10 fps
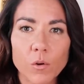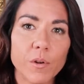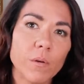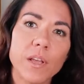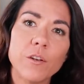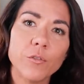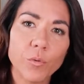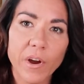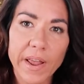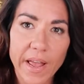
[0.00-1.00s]
Or here's
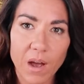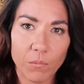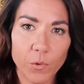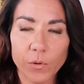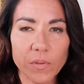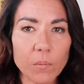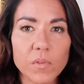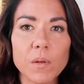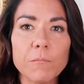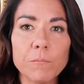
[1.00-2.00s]
where I am, or
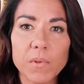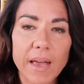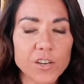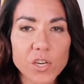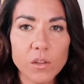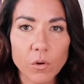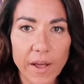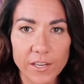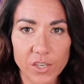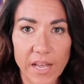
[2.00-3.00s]
some catchy little
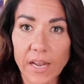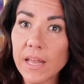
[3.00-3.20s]
hashtag.